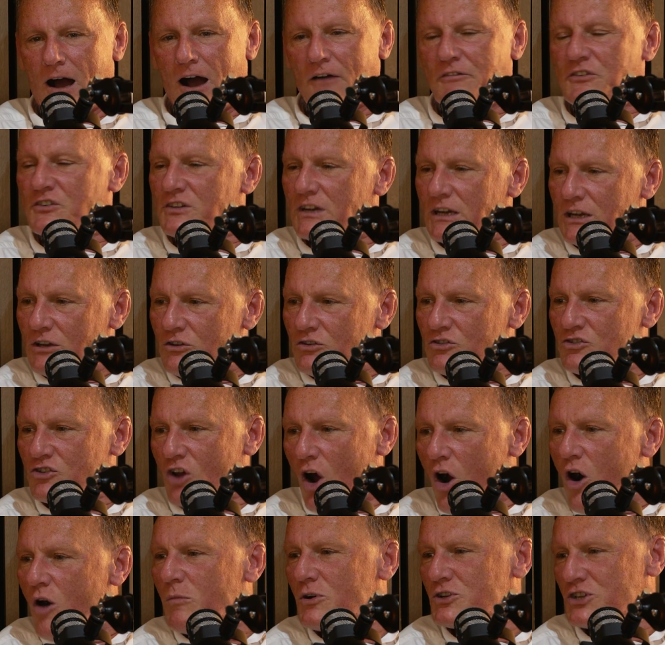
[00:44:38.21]
I've seen
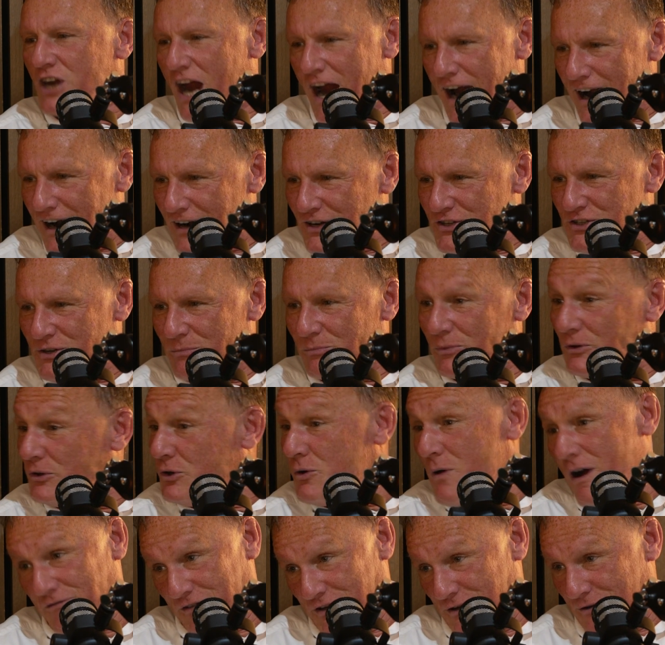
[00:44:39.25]
so much hardship.
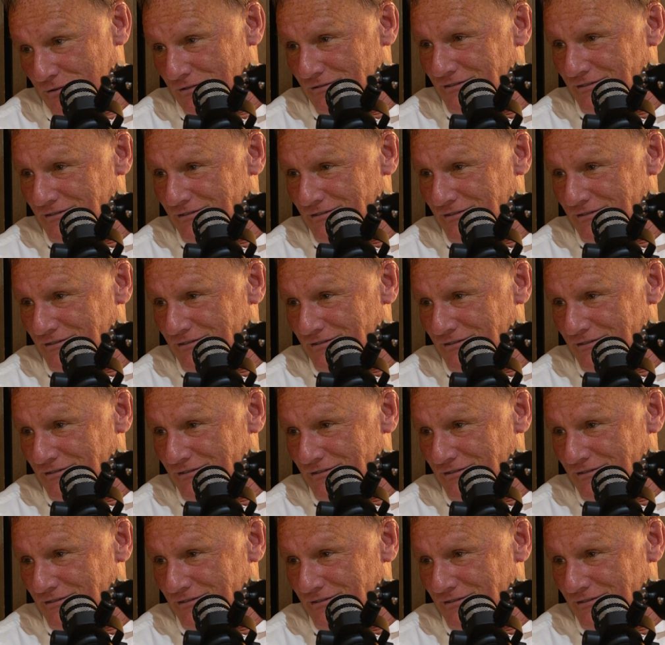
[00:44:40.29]
You have too.